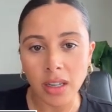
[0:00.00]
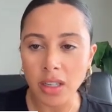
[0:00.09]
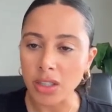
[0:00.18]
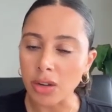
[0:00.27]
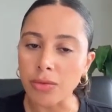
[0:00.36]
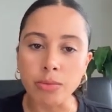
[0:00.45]

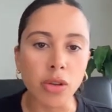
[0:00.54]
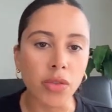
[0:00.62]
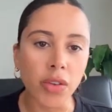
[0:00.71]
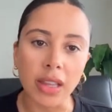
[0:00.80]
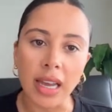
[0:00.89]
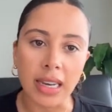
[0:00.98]
So
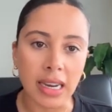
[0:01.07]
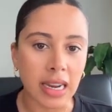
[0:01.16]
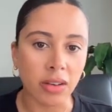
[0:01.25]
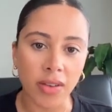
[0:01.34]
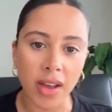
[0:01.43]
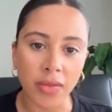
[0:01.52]
removing that need
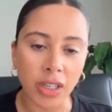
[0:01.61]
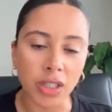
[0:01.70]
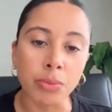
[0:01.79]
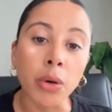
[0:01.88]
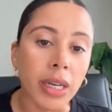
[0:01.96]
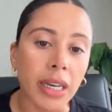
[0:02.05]
of having to
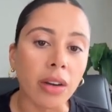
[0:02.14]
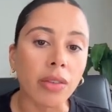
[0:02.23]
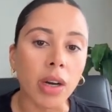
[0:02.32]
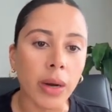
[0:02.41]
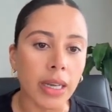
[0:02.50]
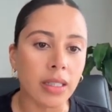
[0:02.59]
put in a
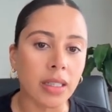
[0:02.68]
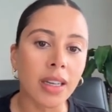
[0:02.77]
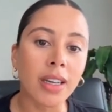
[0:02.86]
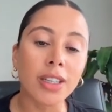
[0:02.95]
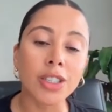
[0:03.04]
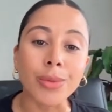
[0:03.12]
request
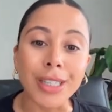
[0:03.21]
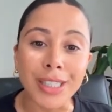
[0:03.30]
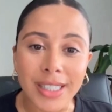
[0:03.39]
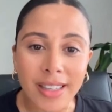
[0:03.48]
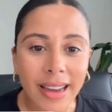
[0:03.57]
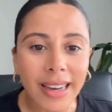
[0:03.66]
to a
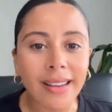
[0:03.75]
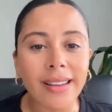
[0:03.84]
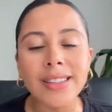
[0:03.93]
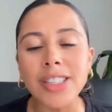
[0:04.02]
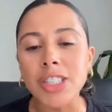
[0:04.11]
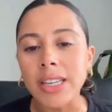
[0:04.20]
designer
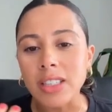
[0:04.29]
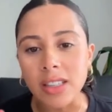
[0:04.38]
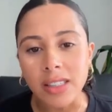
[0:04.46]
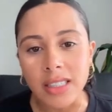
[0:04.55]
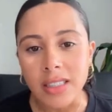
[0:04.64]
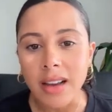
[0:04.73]
to change the
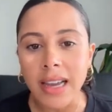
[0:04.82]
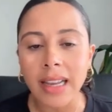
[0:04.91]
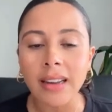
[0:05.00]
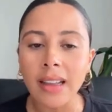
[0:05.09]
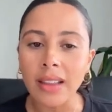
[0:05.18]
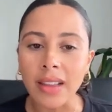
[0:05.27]

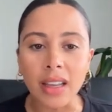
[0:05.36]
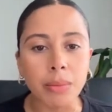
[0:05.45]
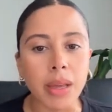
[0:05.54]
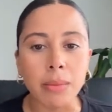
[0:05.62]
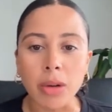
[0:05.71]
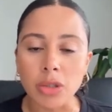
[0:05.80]
design, they can
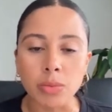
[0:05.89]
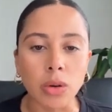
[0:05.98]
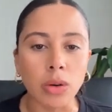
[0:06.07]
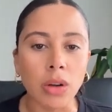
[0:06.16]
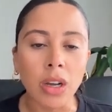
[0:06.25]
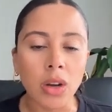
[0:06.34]
be much
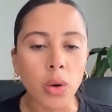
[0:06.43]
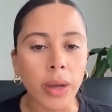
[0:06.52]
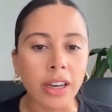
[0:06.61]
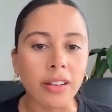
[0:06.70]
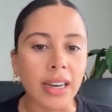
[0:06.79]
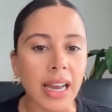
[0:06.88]
more
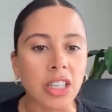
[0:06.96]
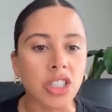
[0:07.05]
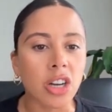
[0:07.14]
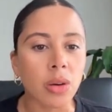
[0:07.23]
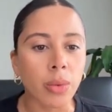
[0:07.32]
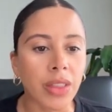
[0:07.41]
quicker and
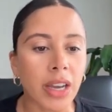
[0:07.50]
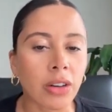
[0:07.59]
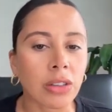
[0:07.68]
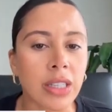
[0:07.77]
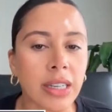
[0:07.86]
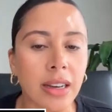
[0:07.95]
agile with their
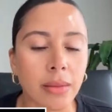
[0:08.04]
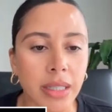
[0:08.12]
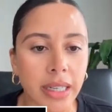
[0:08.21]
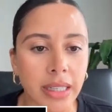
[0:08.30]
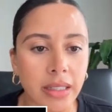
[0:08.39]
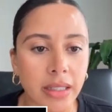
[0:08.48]
content
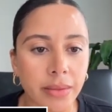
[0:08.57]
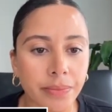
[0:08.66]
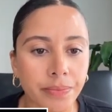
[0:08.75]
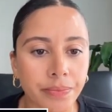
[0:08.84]
updates.